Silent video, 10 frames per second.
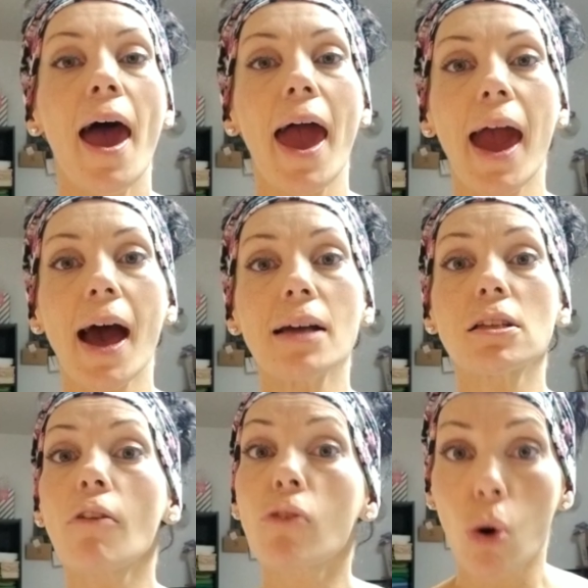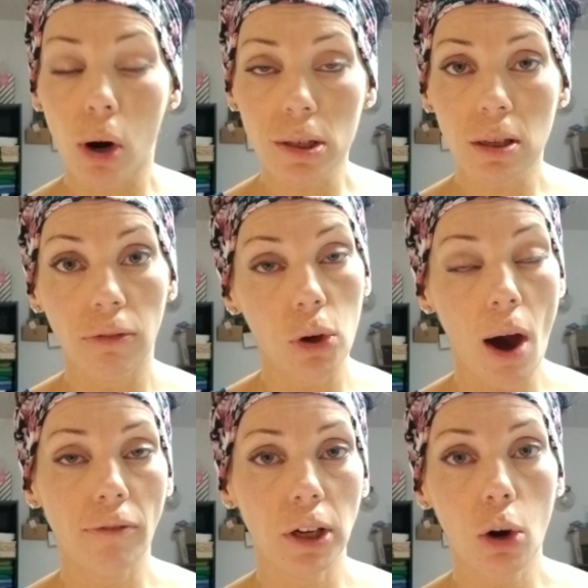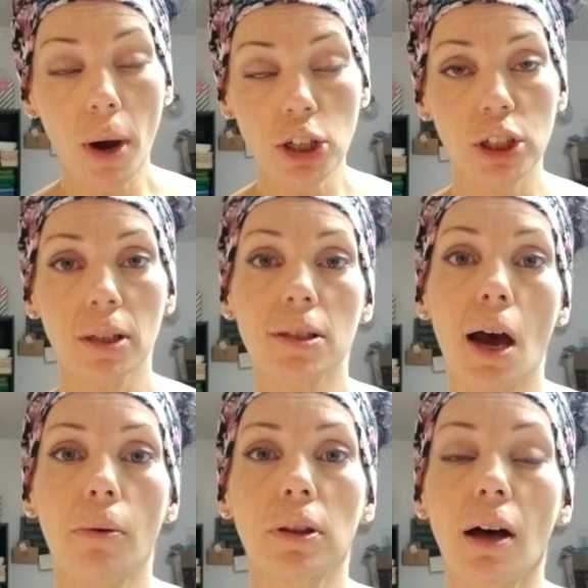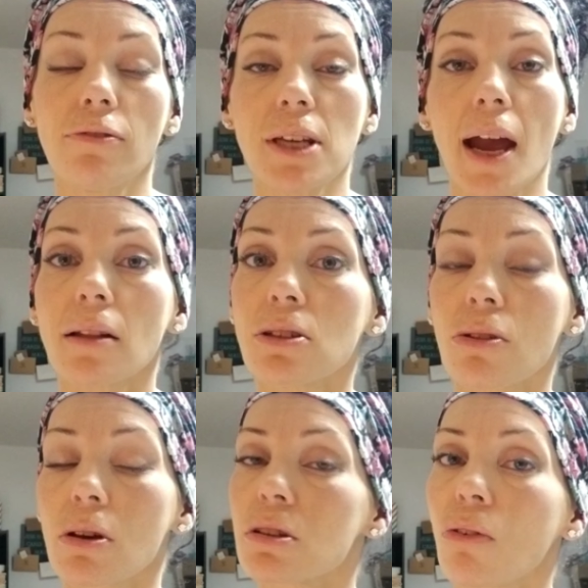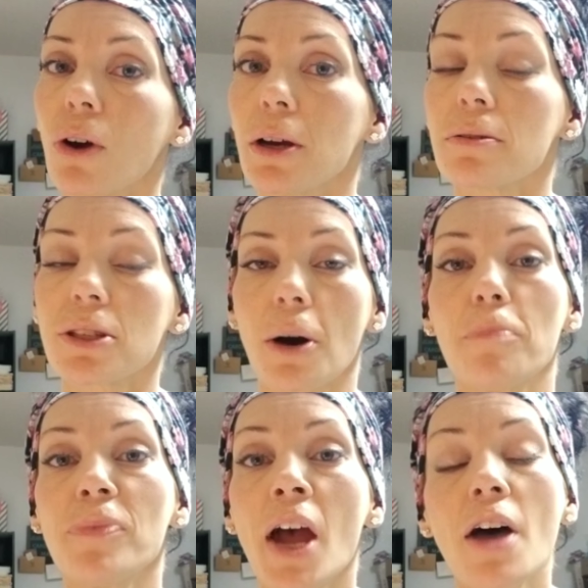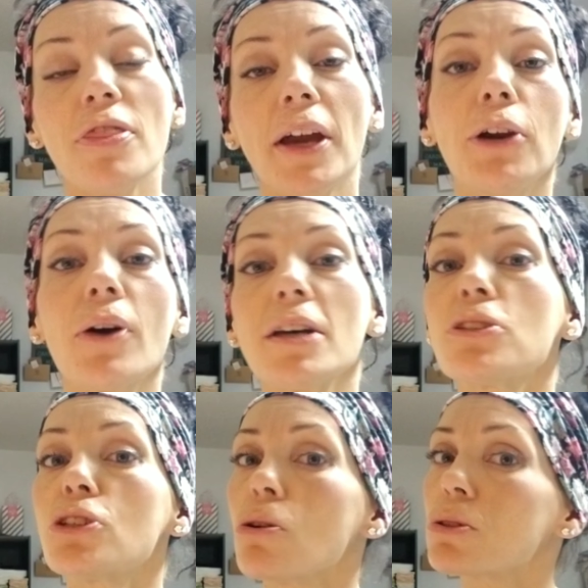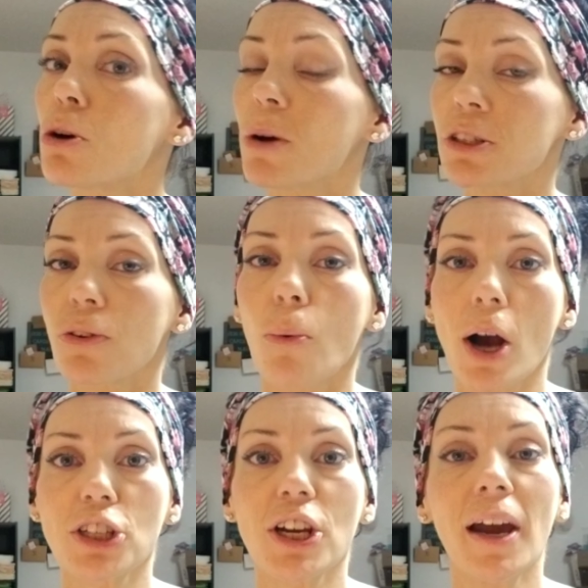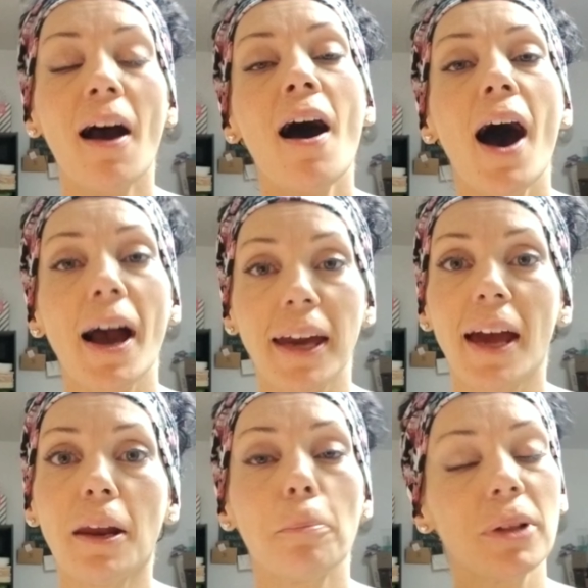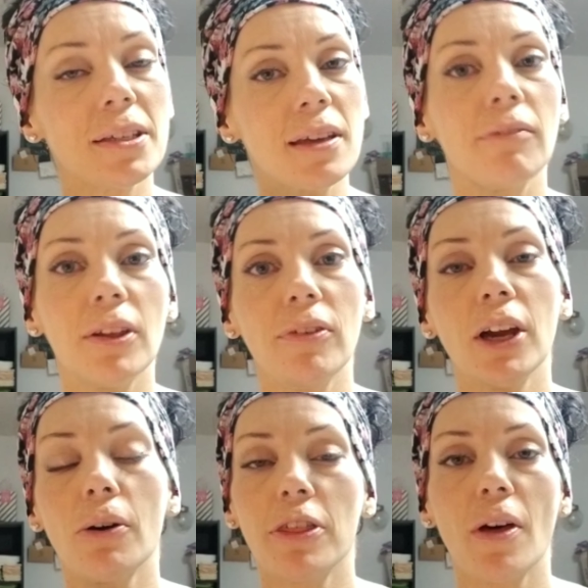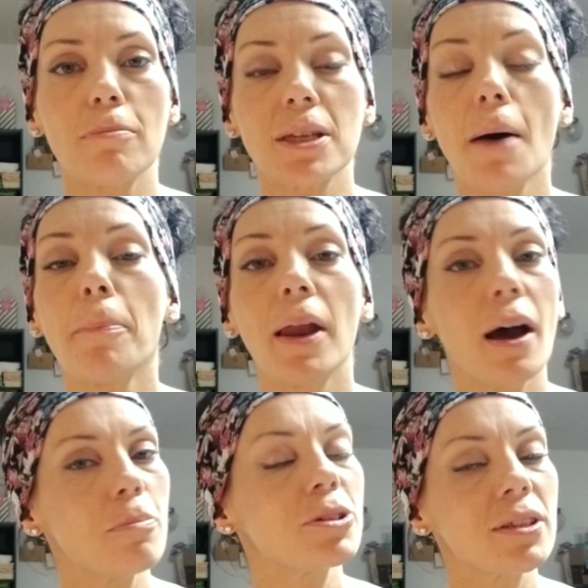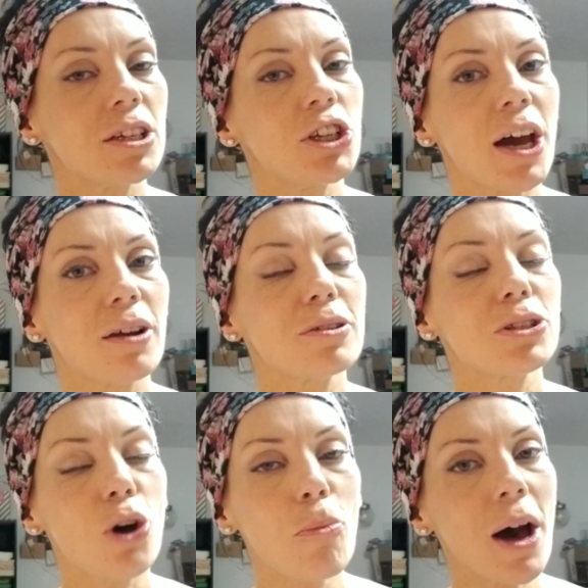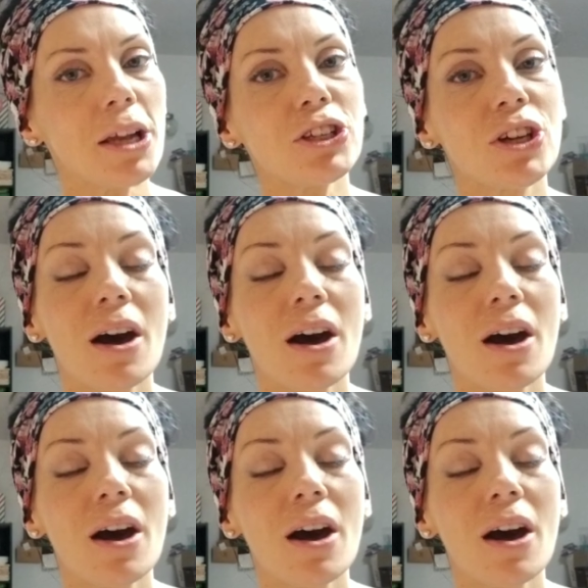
And of course, if you have any questions, I would love to answer those for you. So thank you guys so, so much for watching. Again, please give the video a thumbs up. It helps the channel so much.